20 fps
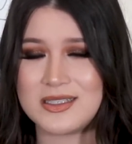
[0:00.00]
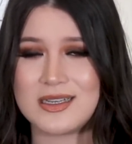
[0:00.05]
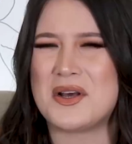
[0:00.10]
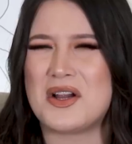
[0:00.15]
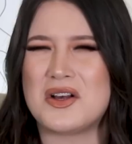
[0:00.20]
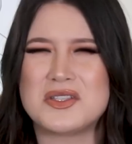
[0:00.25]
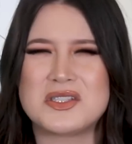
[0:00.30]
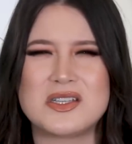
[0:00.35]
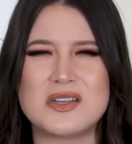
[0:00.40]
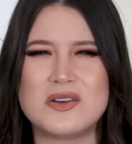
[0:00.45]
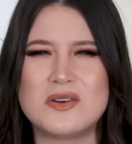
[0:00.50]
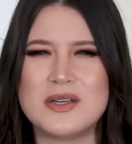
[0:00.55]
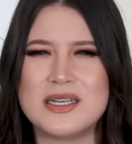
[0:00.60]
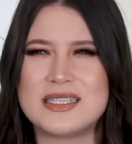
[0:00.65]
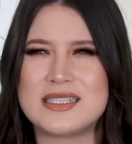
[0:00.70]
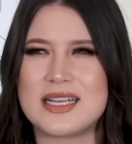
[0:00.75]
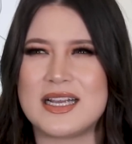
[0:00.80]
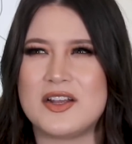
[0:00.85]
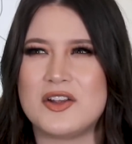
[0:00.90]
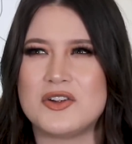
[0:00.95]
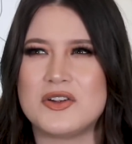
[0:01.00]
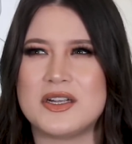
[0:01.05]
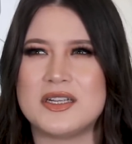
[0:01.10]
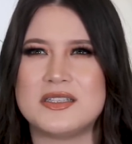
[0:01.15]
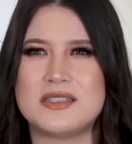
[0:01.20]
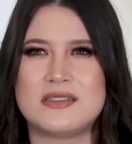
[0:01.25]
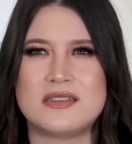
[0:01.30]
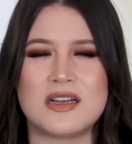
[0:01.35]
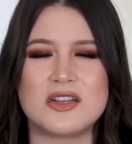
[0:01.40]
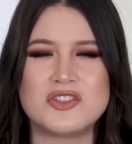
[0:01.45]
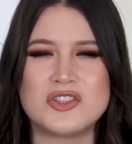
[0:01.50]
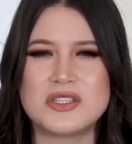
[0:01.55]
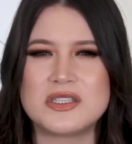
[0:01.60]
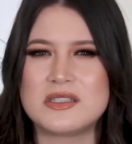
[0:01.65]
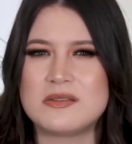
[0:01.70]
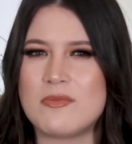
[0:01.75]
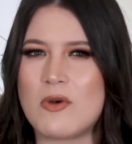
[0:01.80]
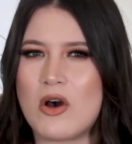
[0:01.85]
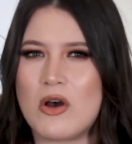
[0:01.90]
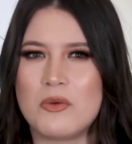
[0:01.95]
But also it's like you're in such a
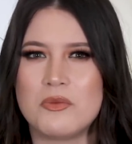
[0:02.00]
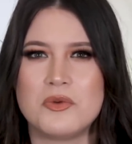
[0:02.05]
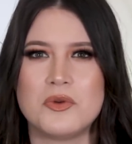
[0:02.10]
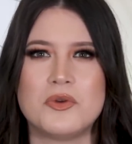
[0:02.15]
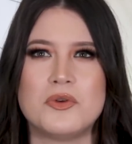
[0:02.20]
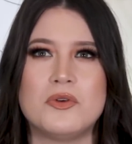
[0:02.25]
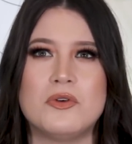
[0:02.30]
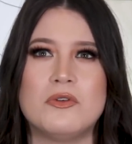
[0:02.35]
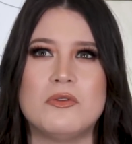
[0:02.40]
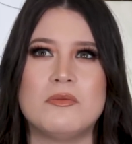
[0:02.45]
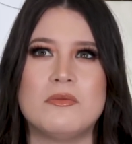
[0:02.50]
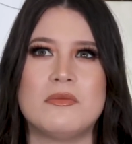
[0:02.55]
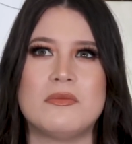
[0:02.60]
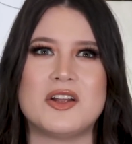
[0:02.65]
small room.